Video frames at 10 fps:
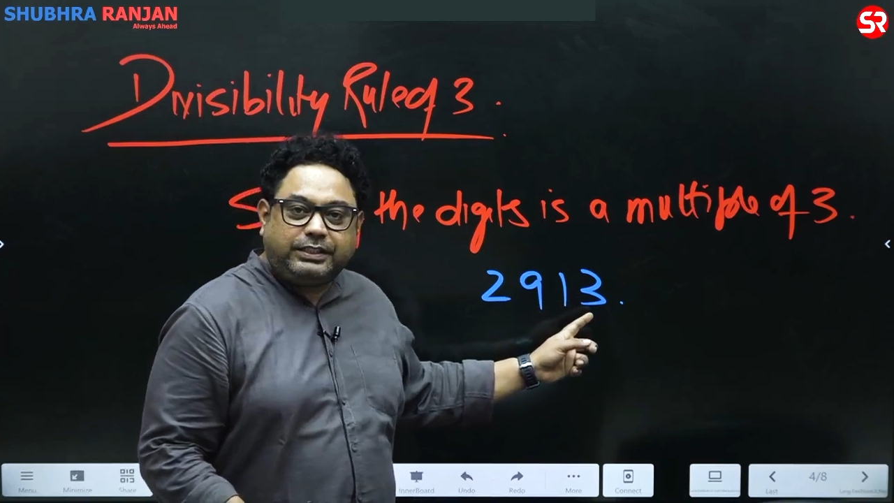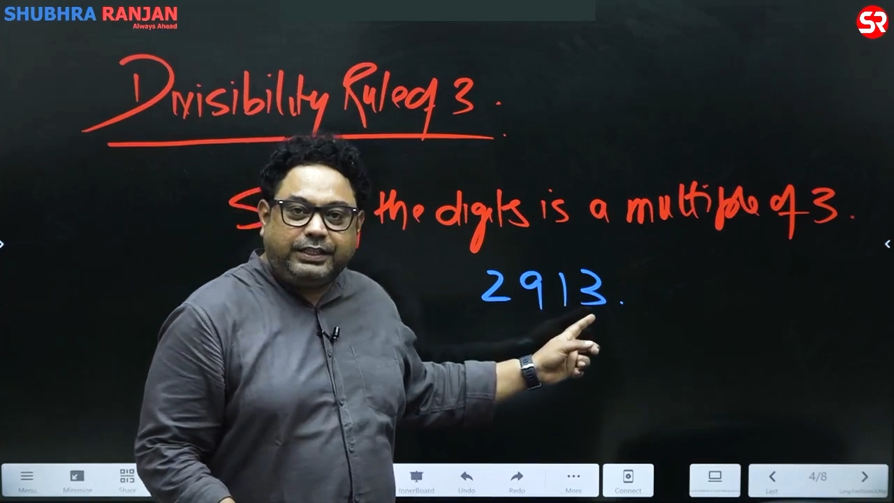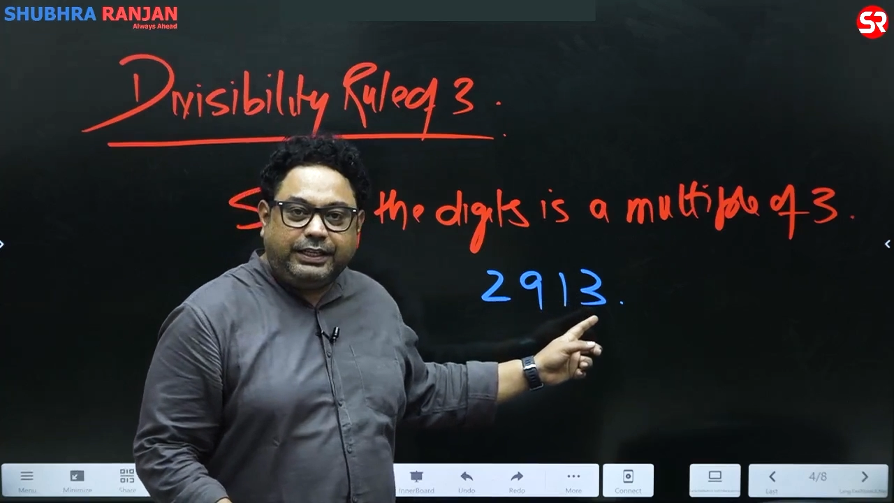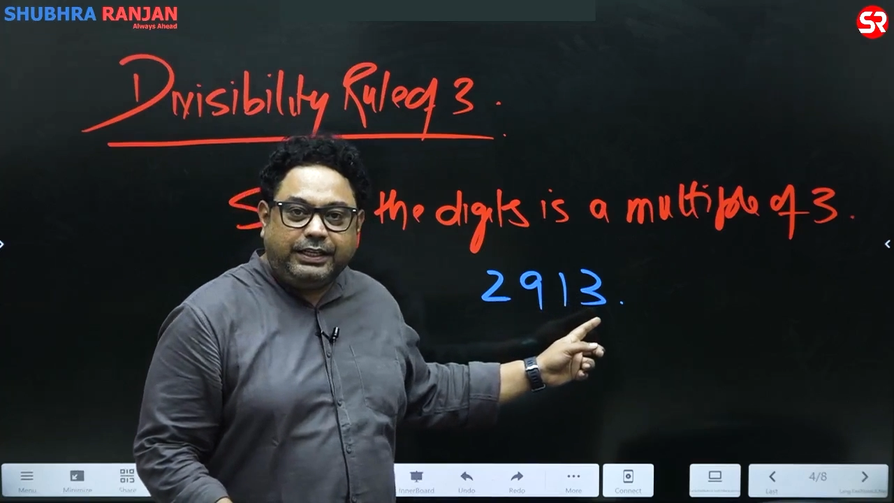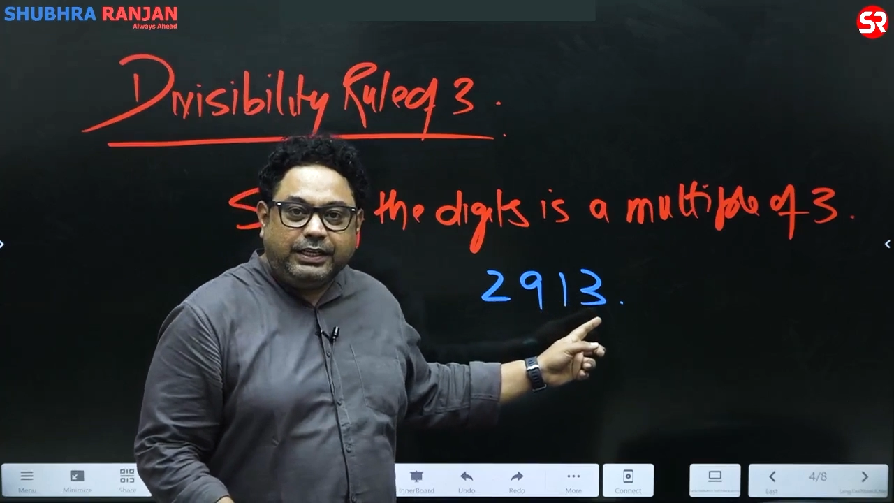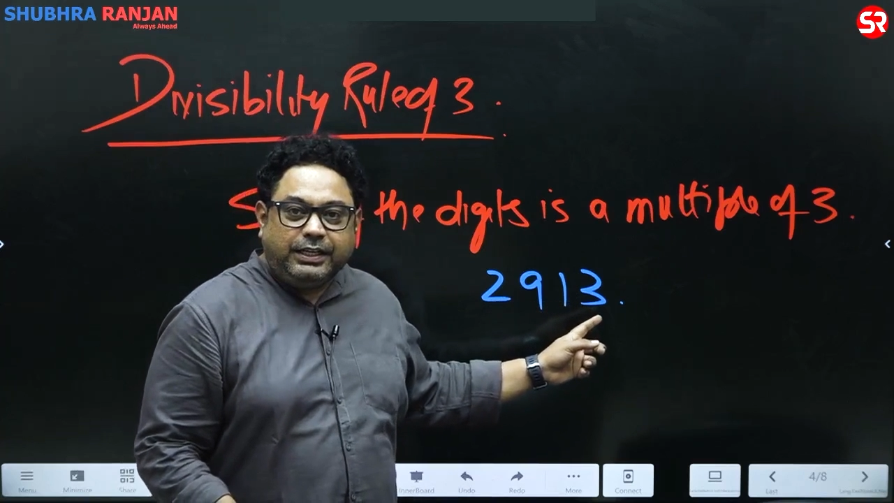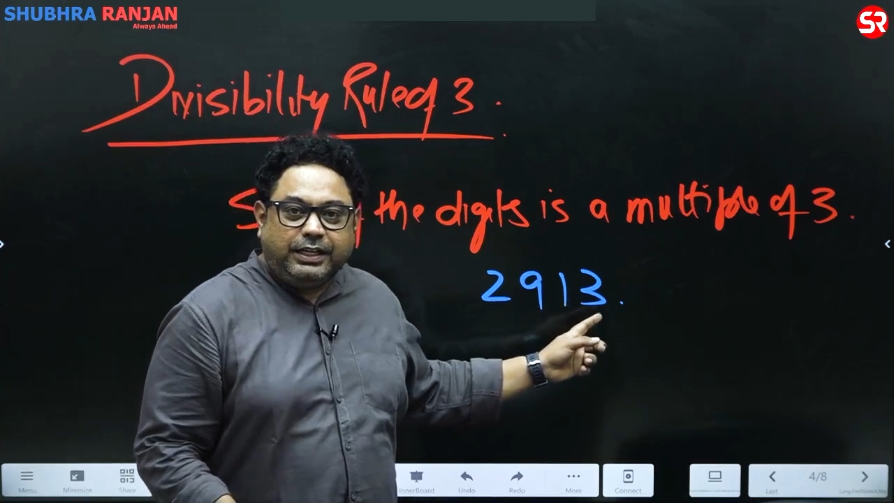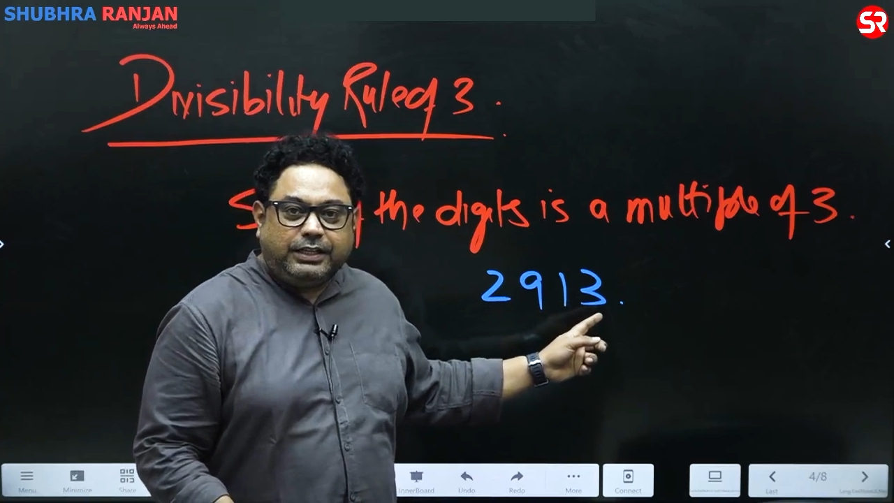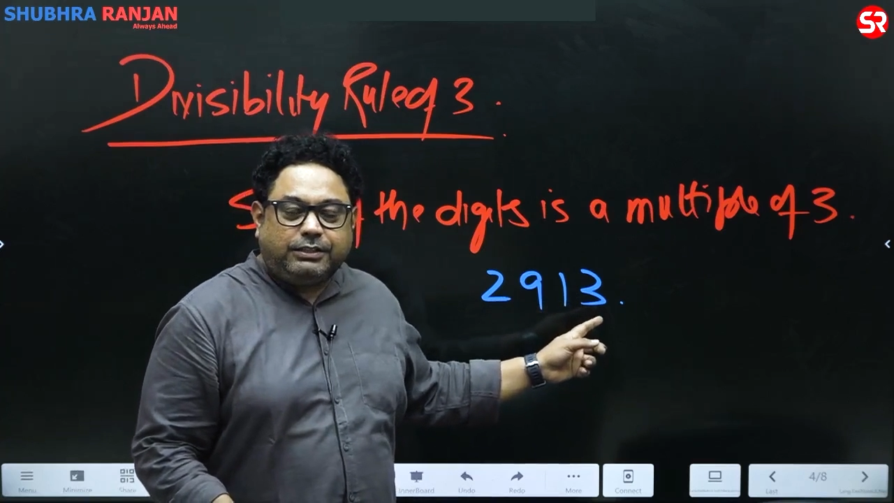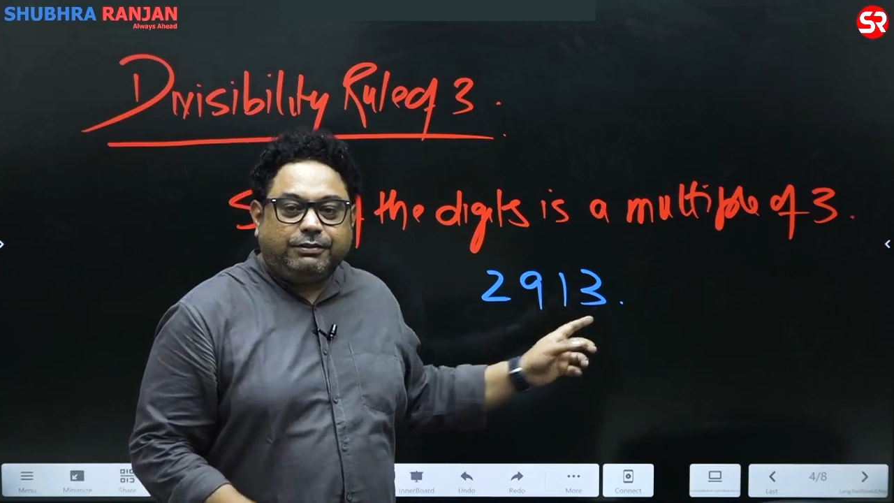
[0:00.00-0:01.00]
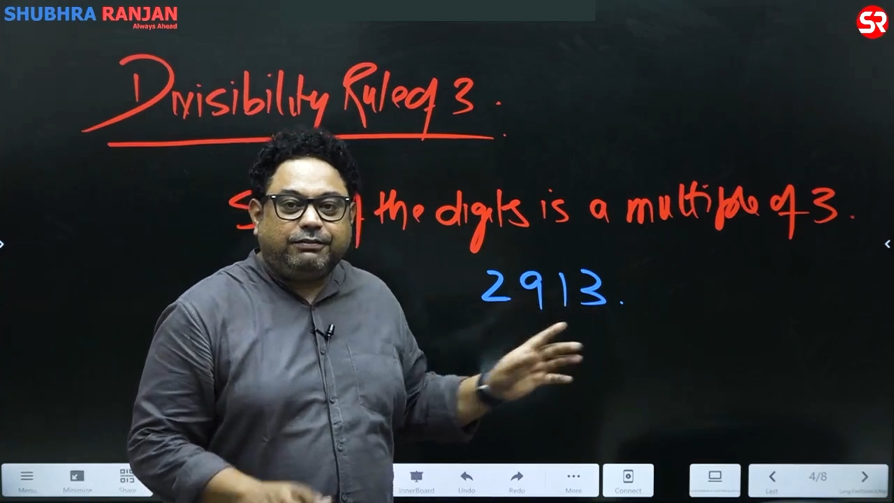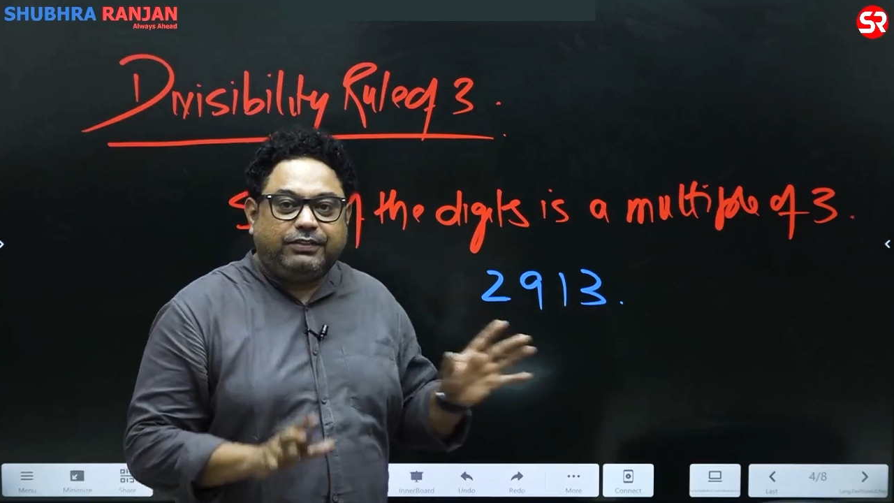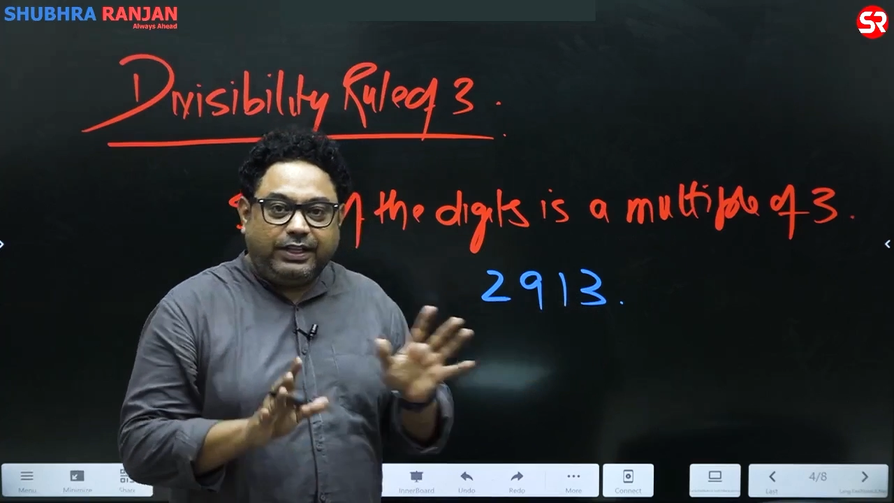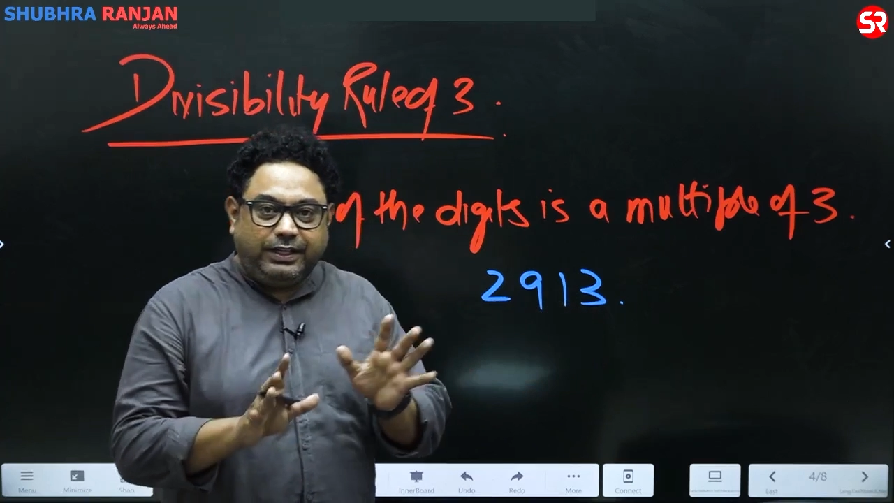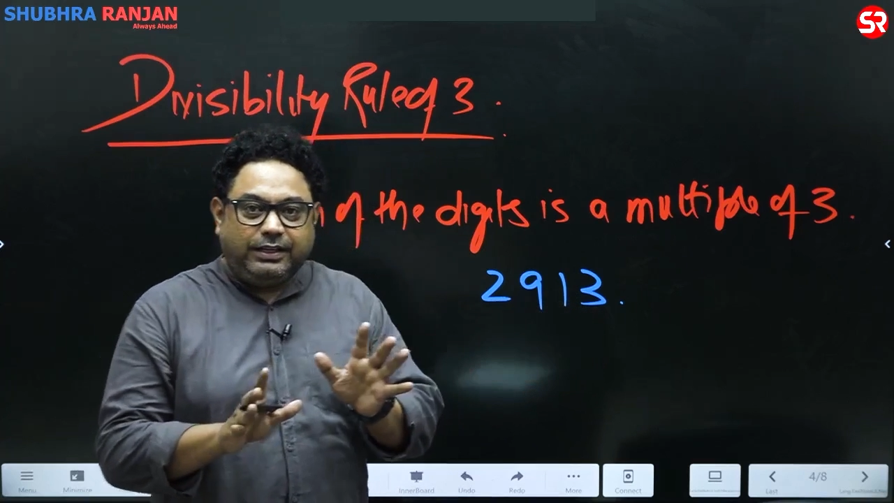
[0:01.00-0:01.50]
3 is
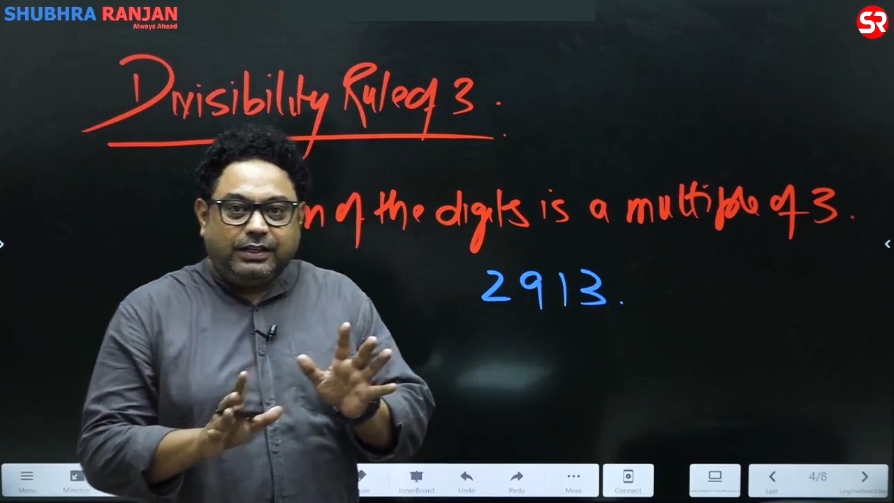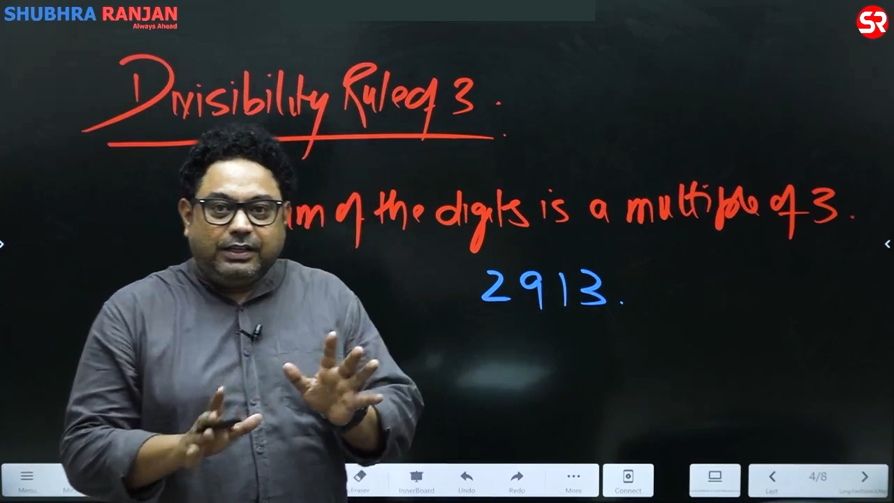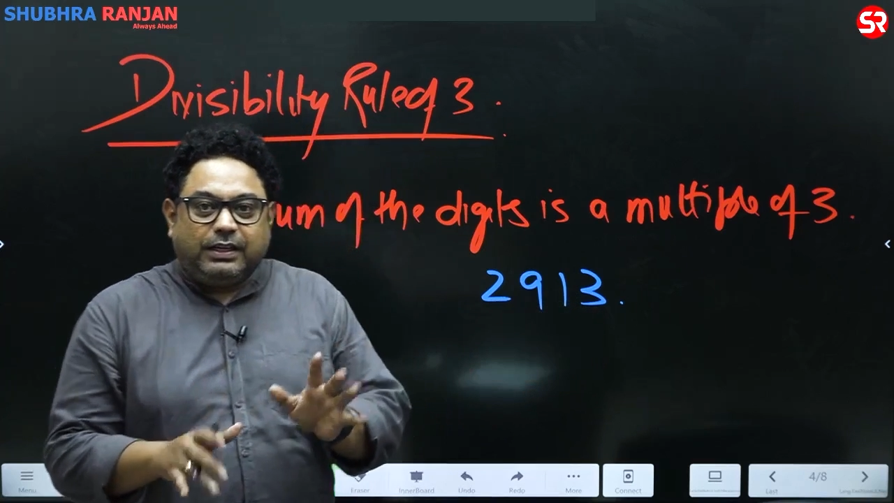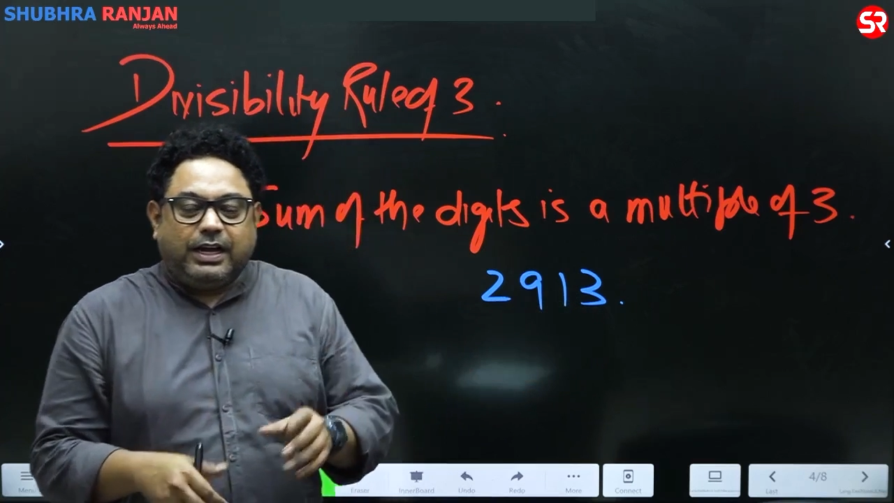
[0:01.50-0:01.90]
15.